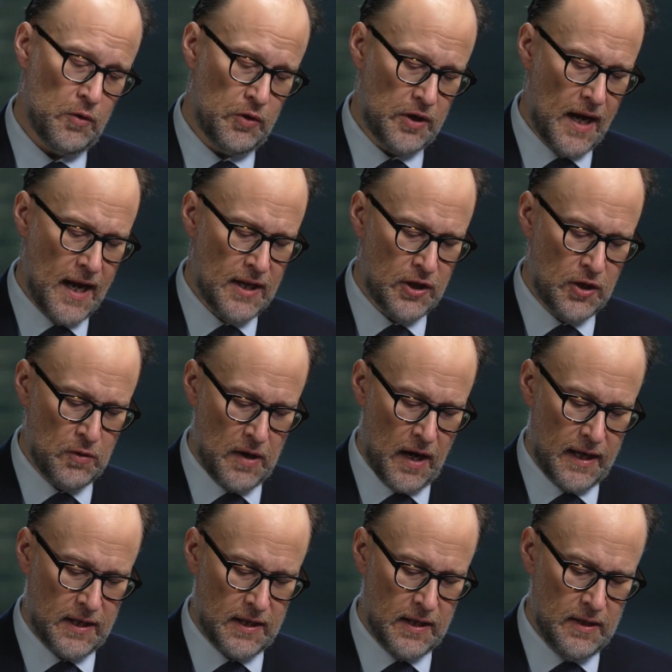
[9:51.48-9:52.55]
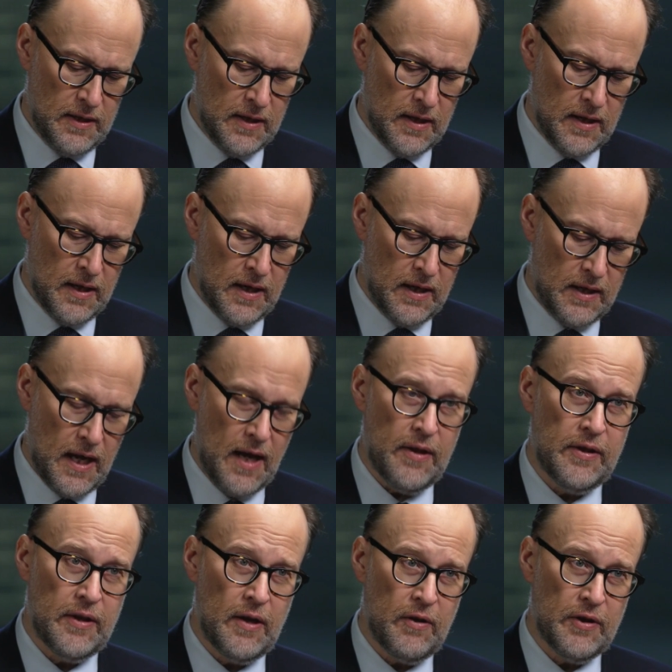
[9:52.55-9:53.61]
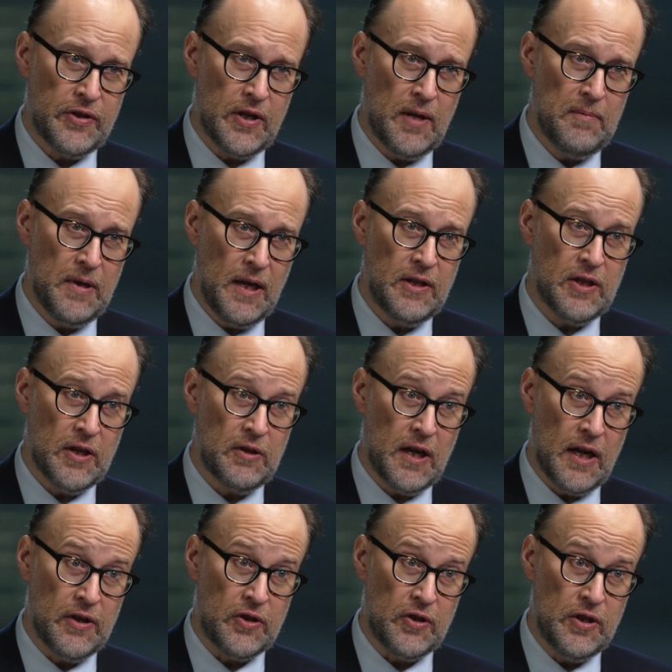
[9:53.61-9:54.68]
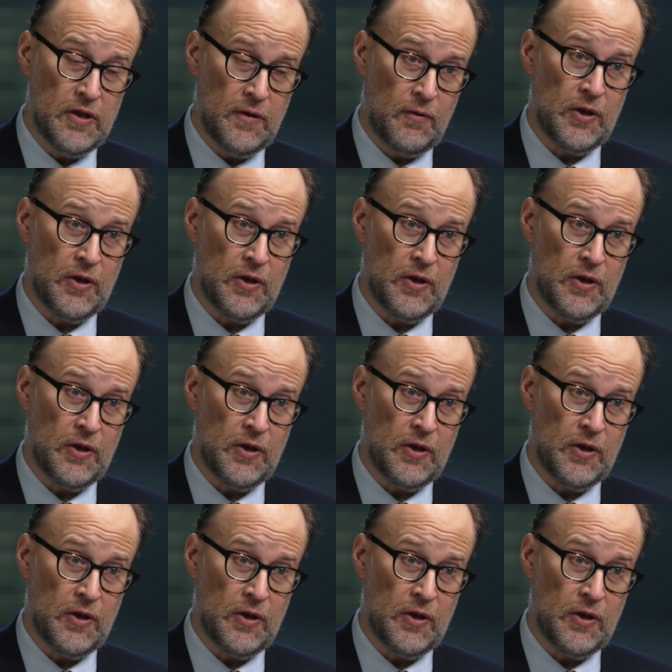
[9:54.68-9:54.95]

You say it's united, yet there are some NATO countries,